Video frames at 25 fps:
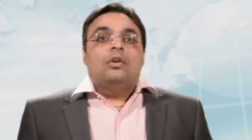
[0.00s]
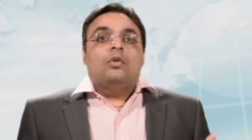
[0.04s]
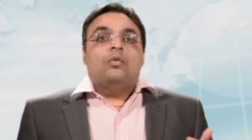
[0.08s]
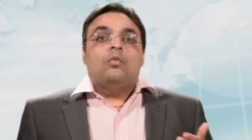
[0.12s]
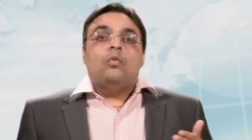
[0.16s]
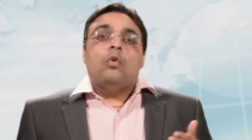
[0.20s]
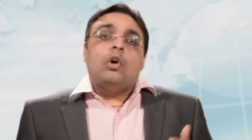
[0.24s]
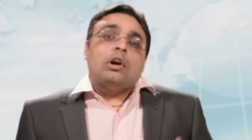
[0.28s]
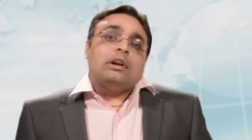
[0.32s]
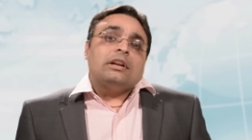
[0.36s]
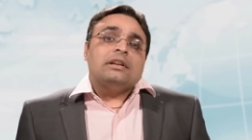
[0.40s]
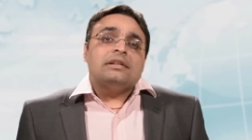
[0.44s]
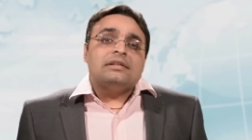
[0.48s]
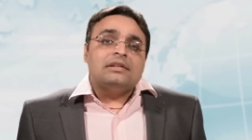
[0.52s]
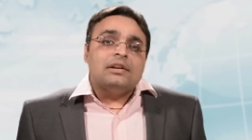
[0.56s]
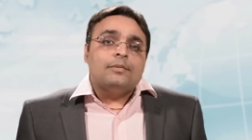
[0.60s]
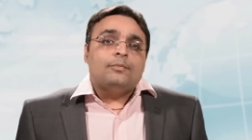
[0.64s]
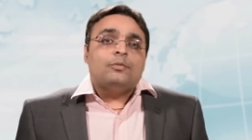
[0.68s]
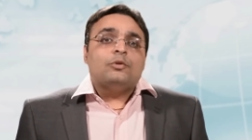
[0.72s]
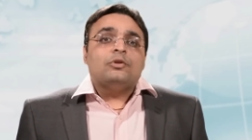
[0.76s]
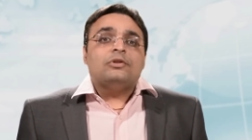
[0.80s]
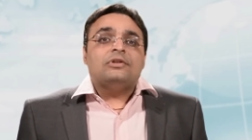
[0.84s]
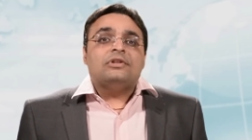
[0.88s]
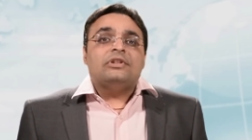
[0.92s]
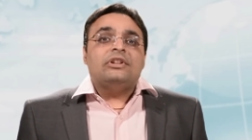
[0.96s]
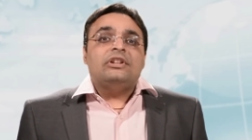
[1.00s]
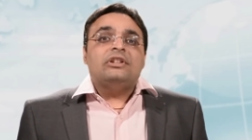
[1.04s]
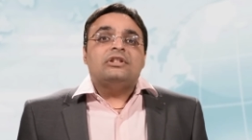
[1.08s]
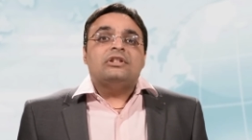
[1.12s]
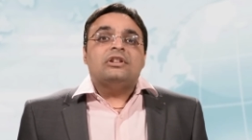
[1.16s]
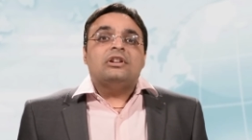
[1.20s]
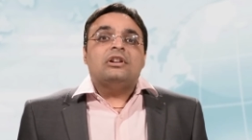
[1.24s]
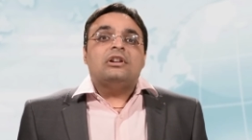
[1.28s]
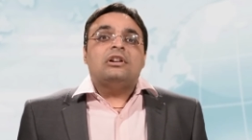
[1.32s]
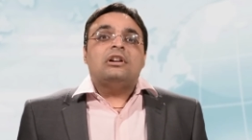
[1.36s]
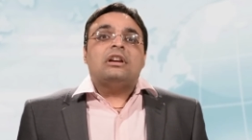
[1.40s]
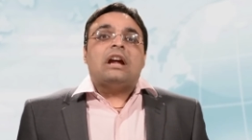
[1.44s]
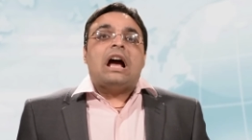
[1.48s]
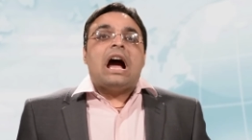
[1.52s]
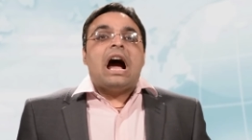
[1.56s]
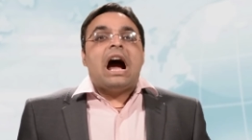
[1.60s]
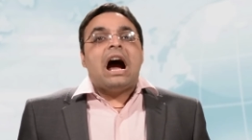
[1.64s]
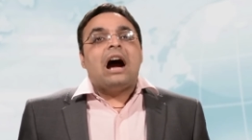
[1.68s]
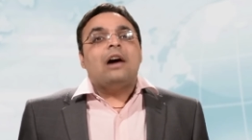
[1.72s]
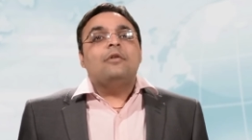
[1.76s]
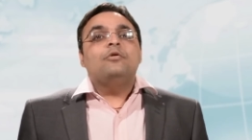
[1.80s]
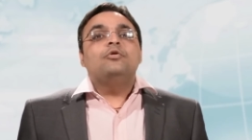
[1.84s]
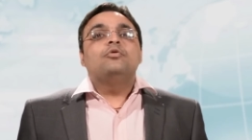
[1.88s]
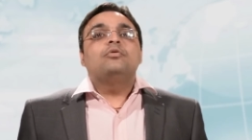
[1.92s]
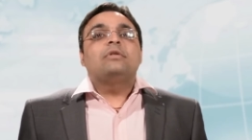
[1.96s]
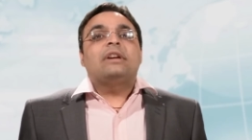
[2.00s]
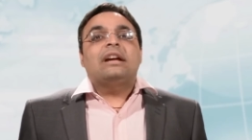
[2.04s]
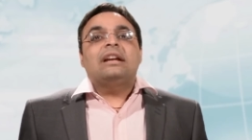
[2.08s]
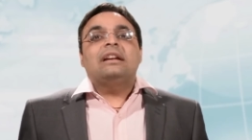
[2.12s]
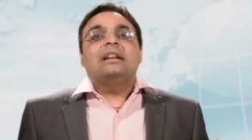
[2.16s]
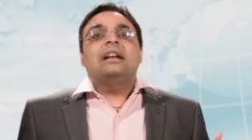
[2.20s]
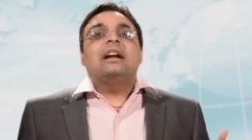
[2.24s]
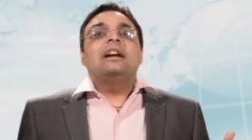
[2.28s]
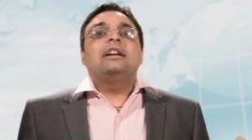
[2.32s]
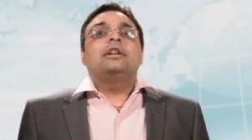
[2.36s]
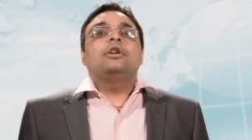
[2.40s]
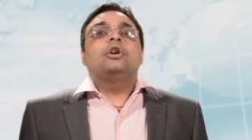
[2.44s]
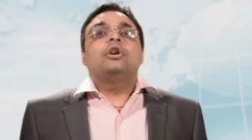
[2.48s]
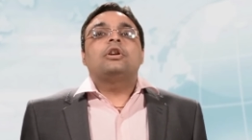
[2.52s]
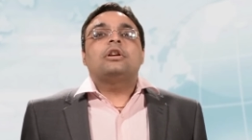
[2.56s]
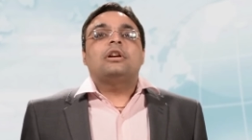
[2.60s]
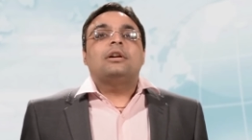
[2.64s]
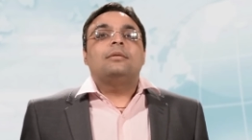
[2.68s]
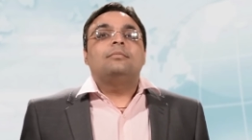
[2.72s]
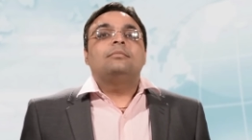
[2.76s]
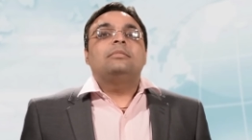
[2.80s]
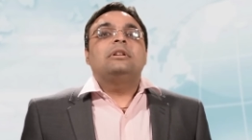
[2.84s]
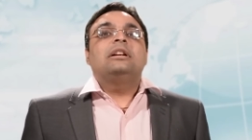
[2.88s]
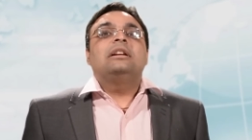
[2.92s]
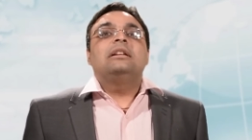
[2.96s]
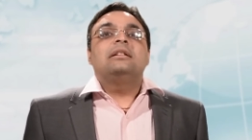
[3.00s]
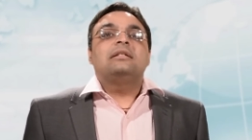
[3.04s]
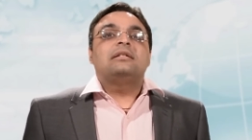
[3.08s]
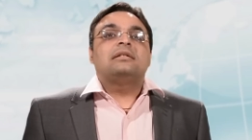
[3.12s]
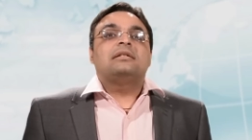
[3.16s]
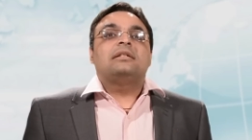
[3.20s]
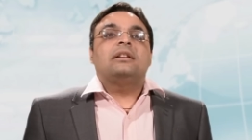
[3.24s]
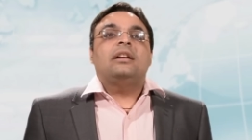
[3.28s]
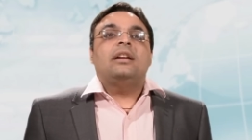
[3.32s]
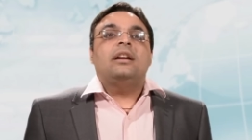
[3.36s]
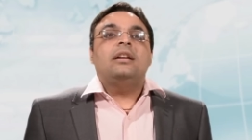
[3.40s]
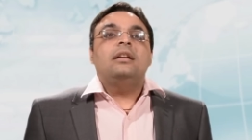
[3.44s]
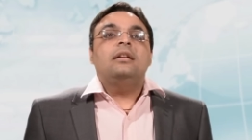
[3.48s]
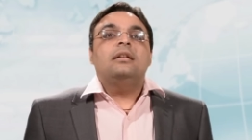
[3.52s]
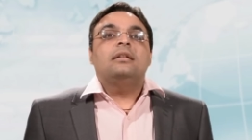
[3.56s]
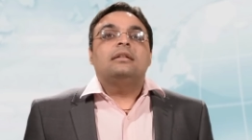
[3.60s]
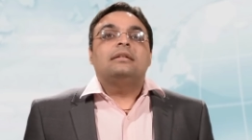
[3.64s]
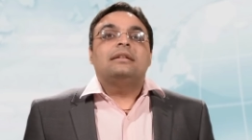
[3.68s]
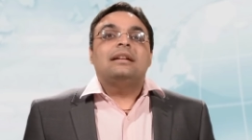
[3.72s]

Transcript: What is the procedure? How you can get your company listed?